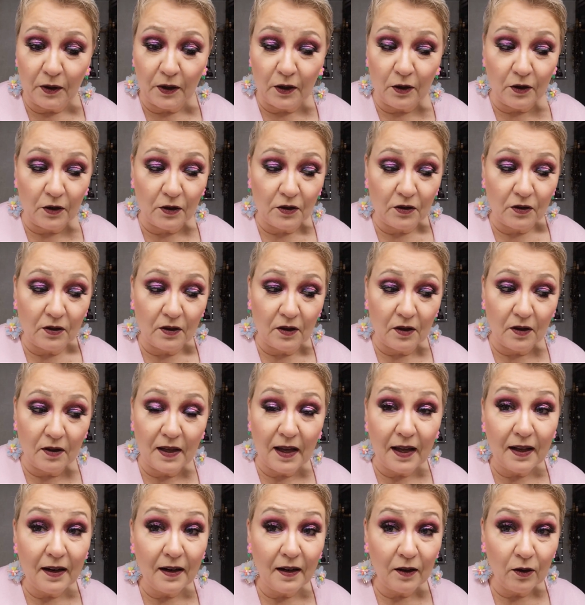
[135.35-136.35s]
because
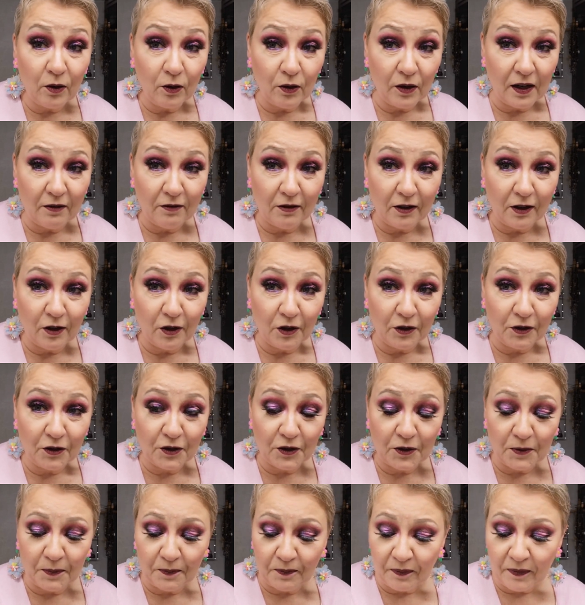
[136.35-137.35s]
that I don't have a
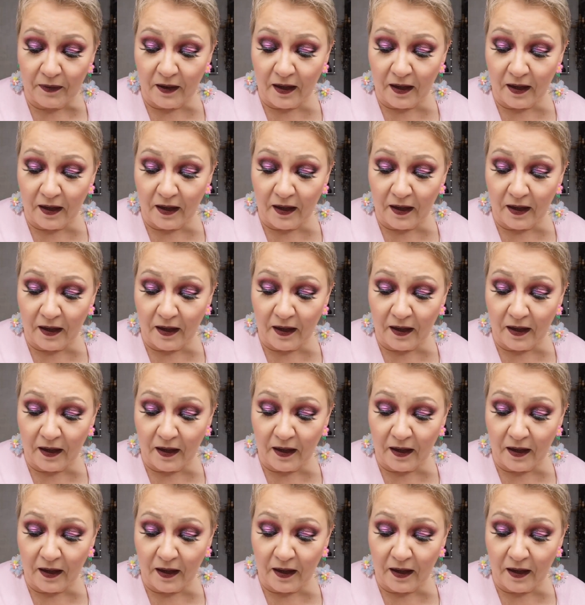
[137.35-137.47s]
lot.